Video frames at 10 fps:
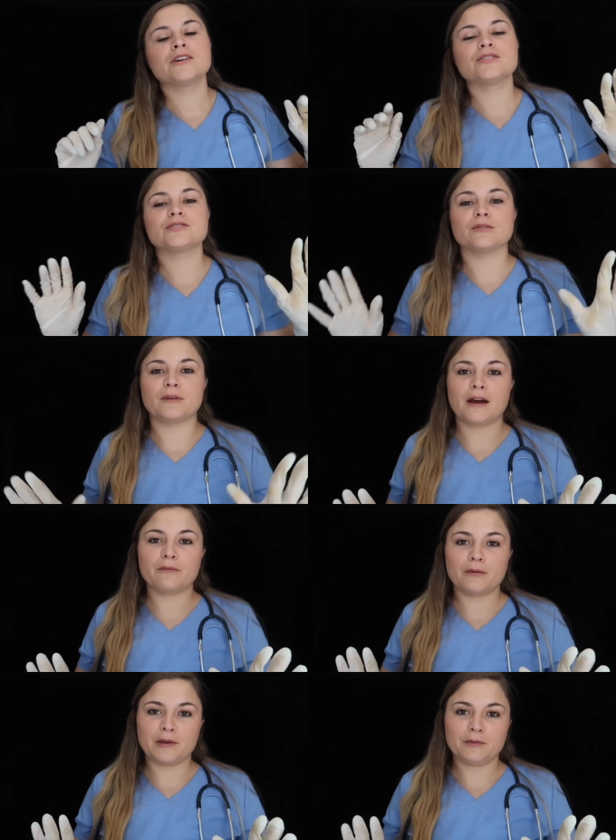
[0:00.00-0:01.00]
So now
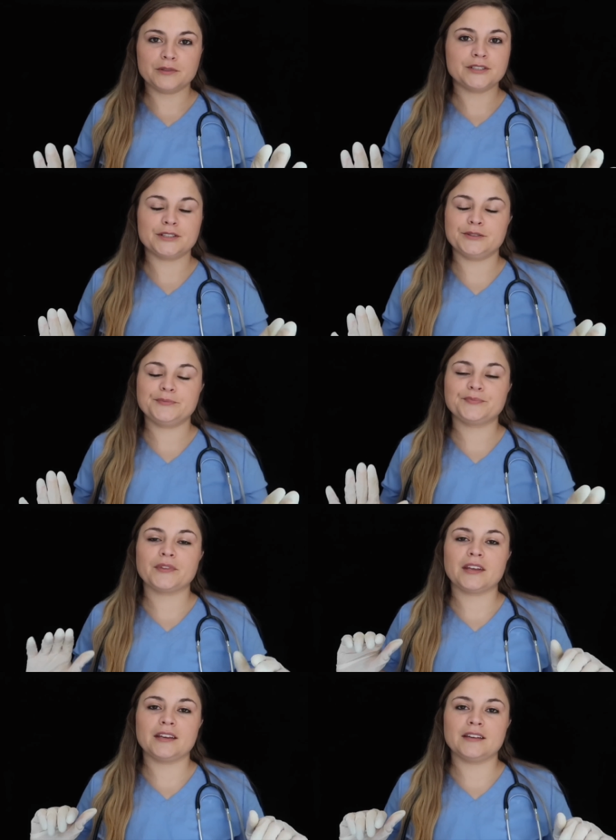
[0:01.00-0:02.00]
what we will do
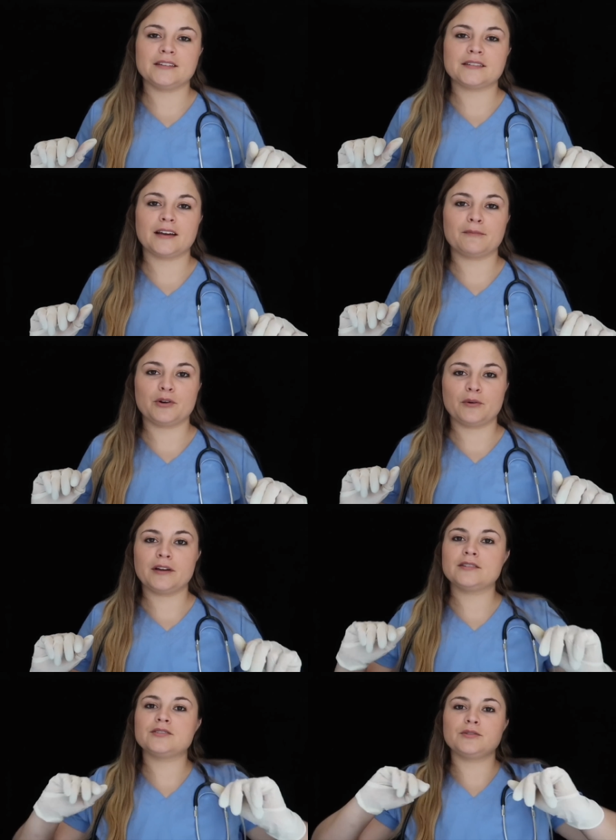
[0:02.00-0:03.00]
is I'm
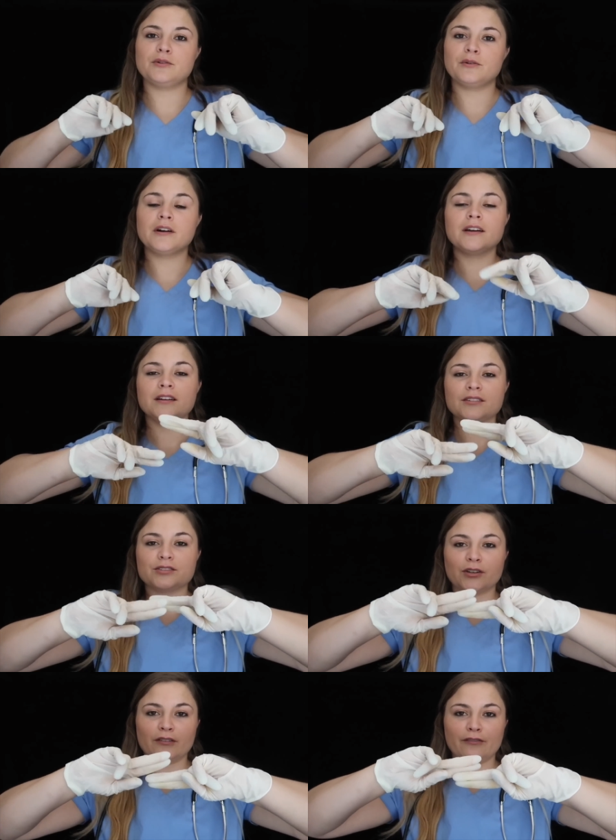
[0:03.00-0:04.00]
going to
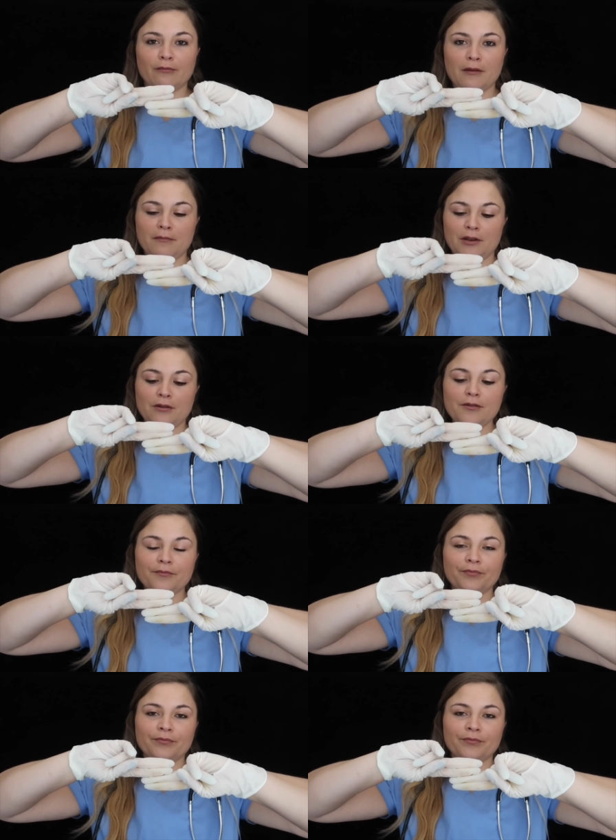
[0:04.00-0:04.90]
start from the middle,